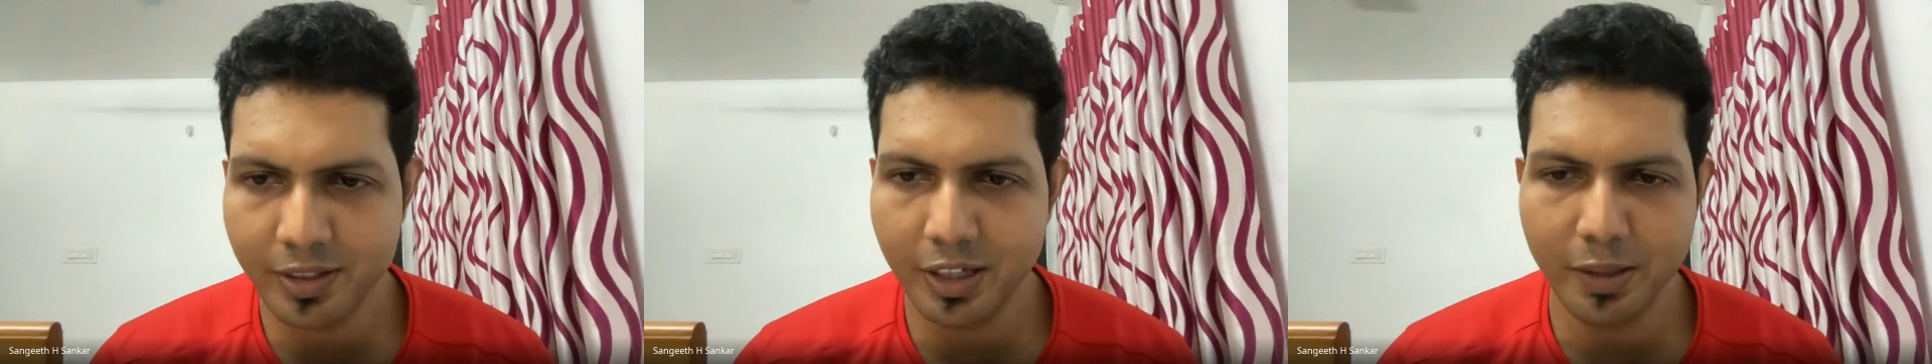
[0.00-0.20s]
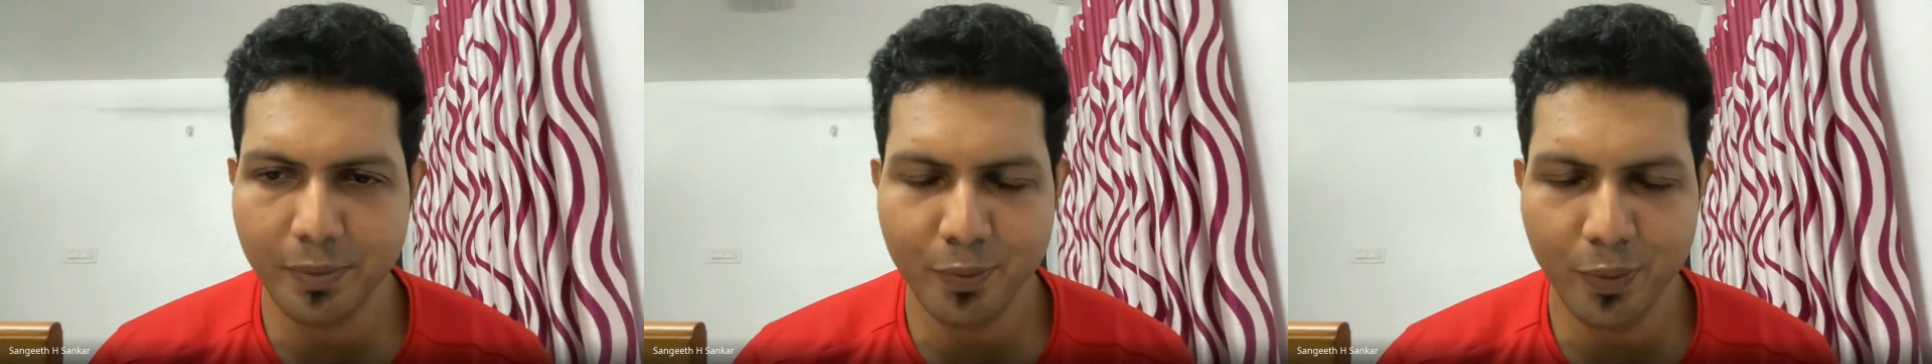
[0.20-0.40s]

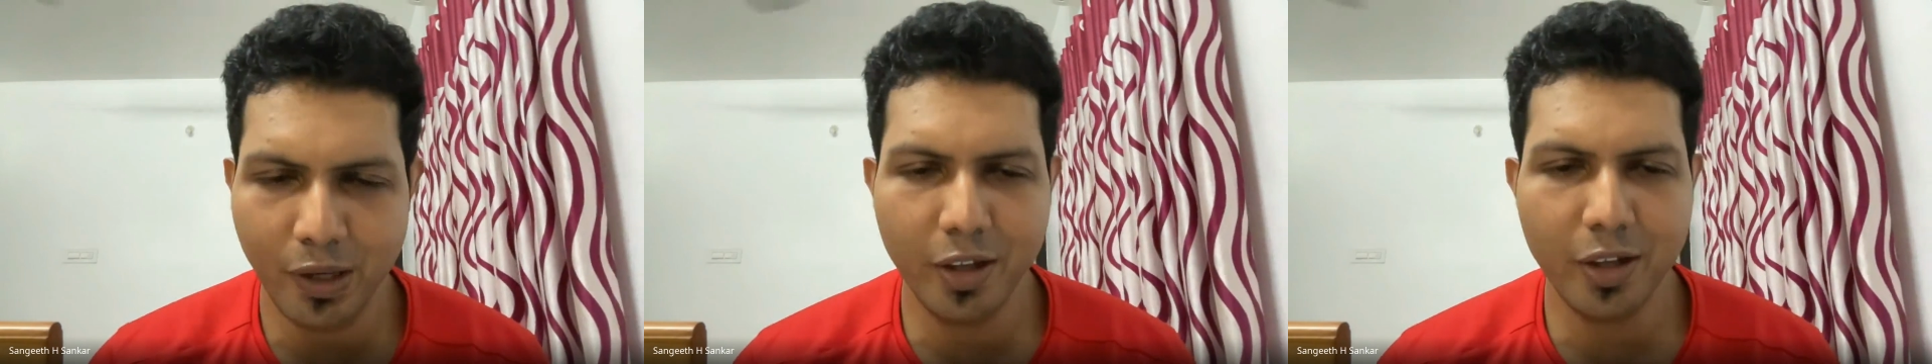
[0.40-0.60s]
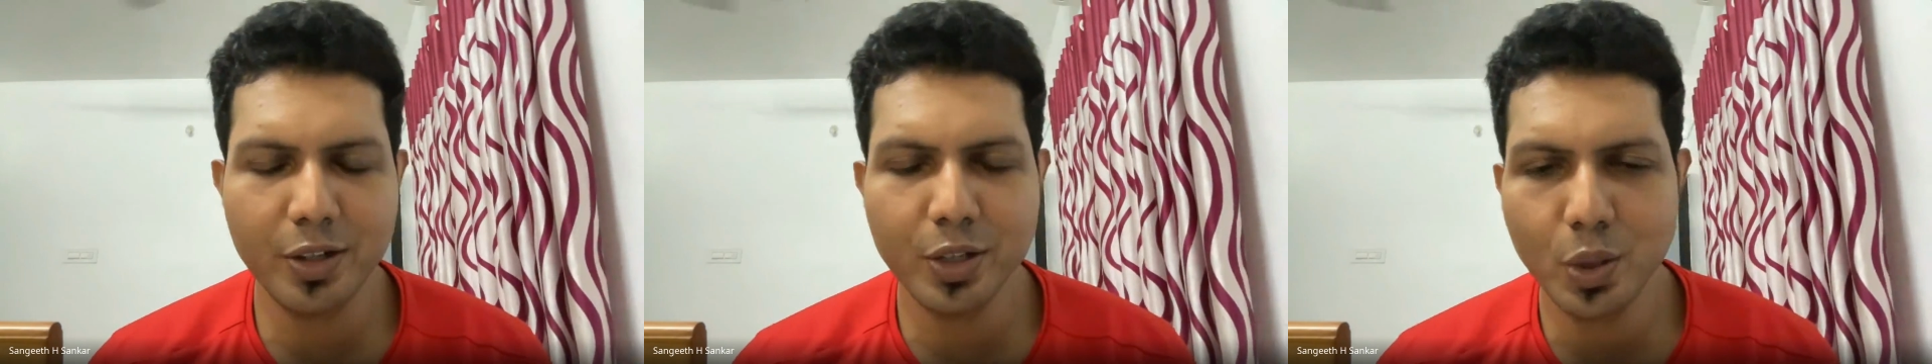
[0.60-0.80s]
Say
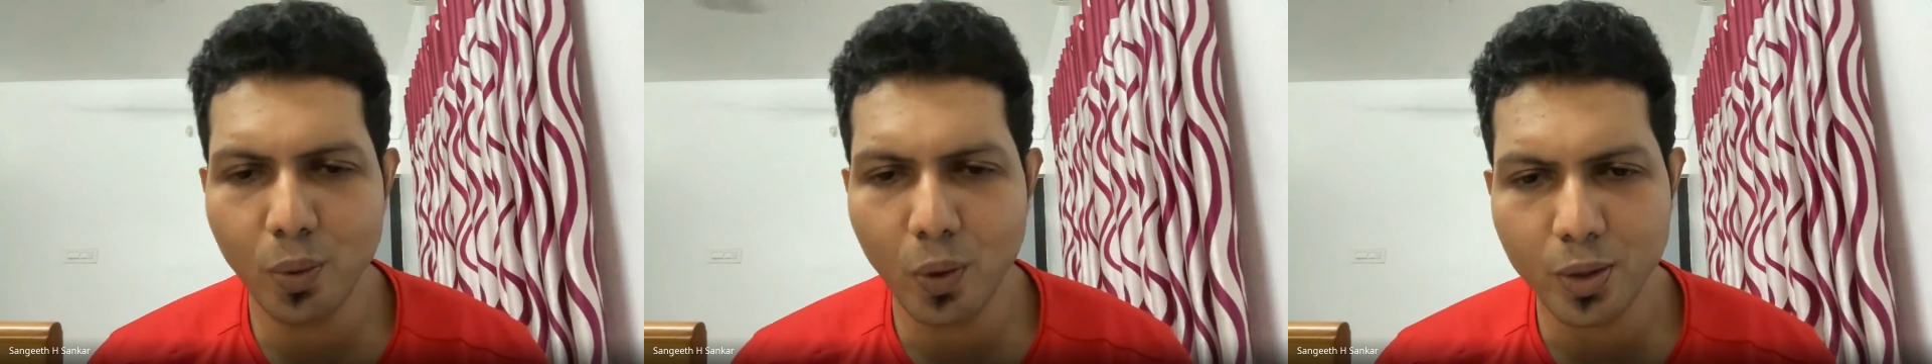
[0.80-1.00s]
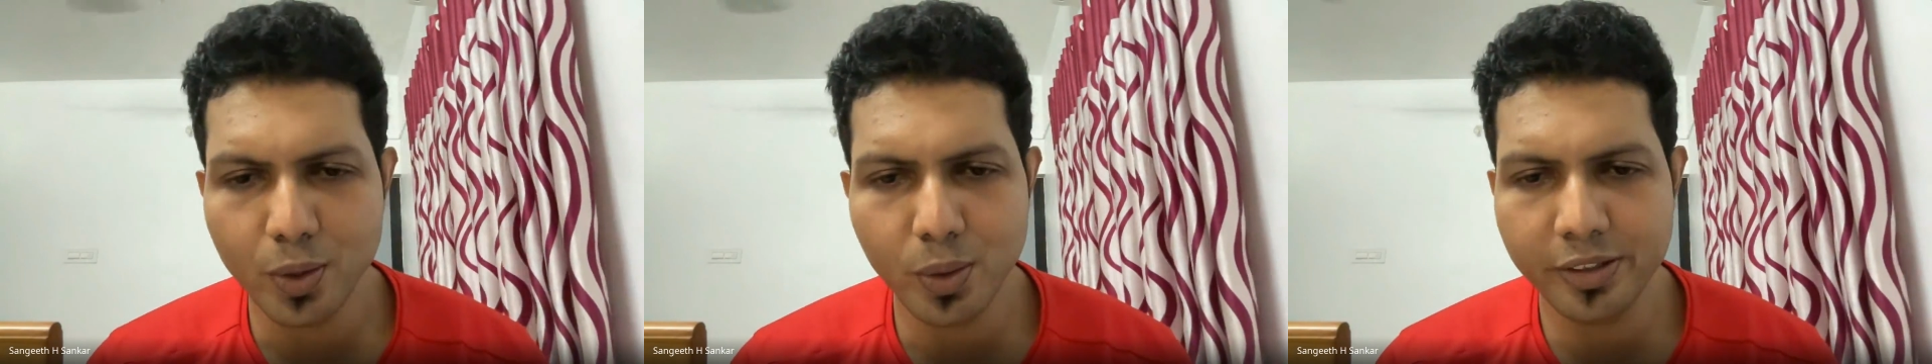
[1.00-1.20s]
whether you
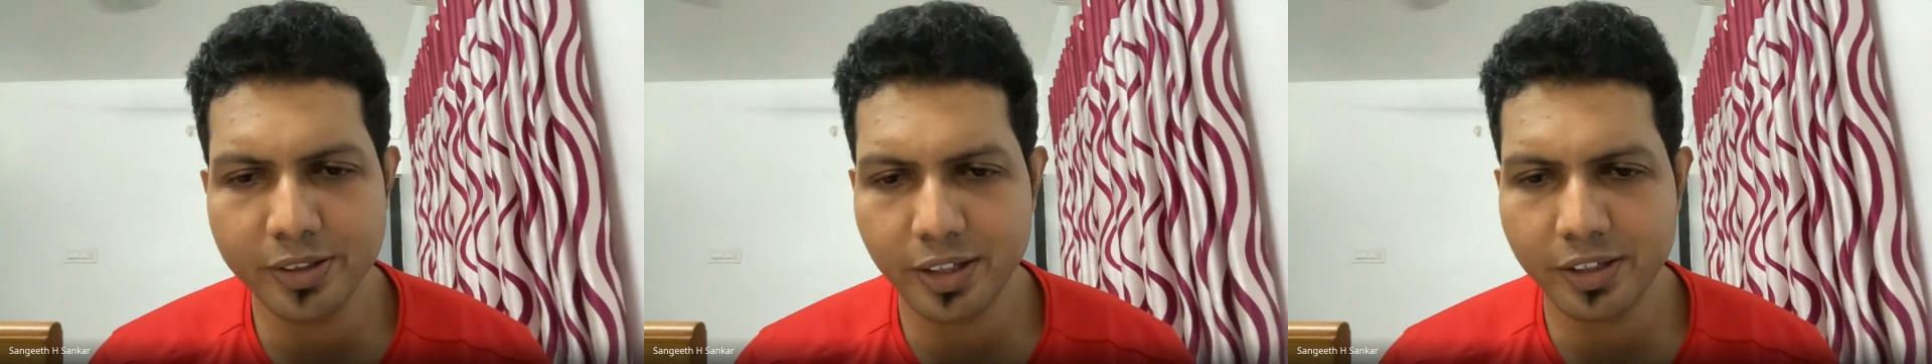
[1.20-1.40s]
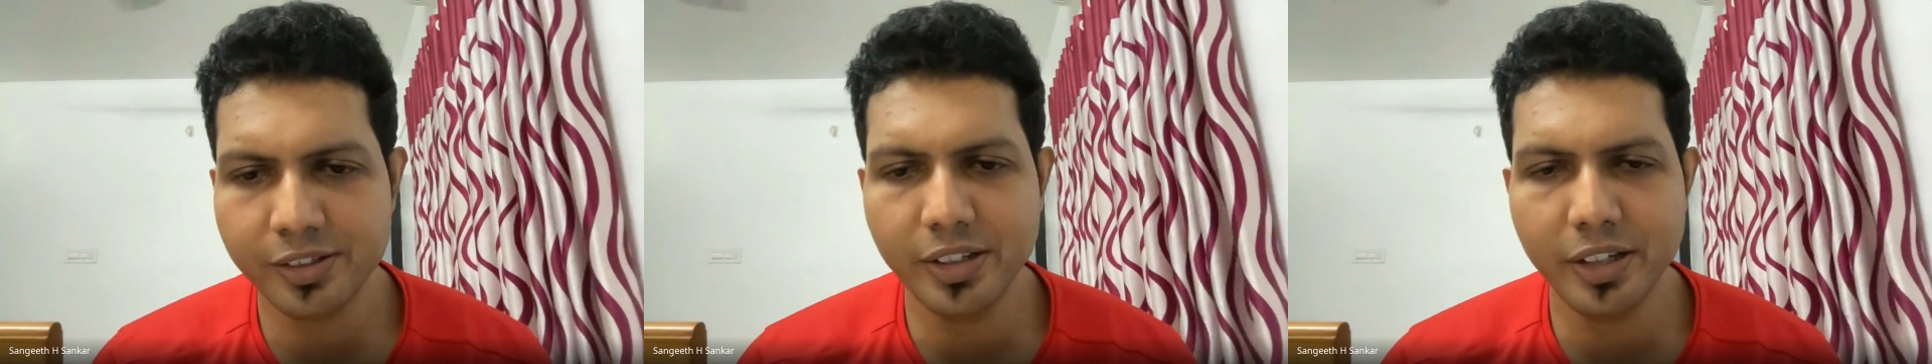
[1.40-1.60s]
want to
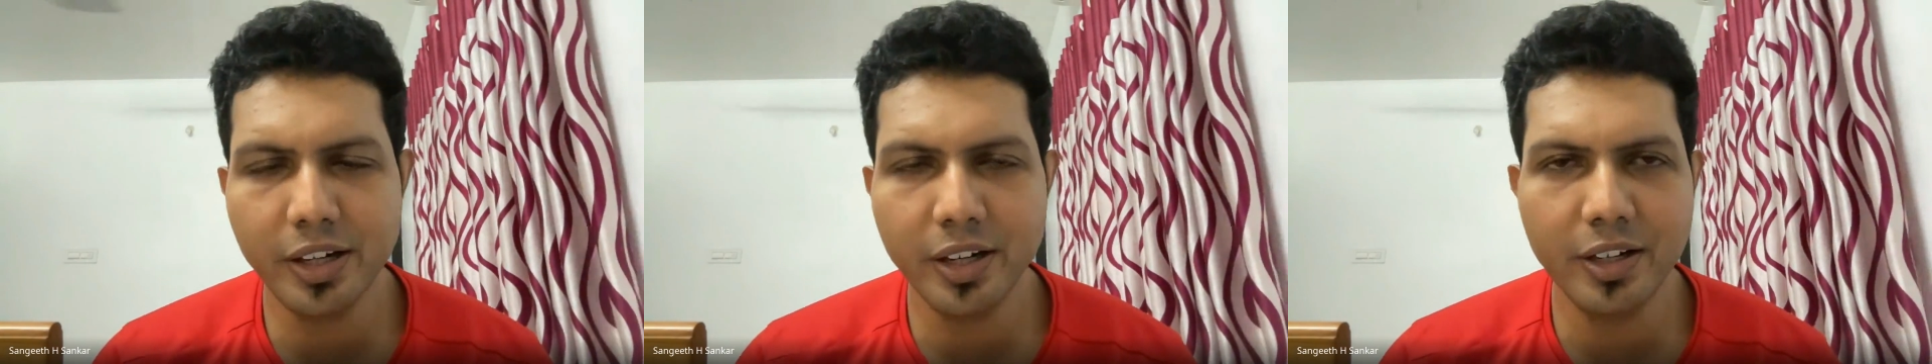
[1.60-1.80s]
succeed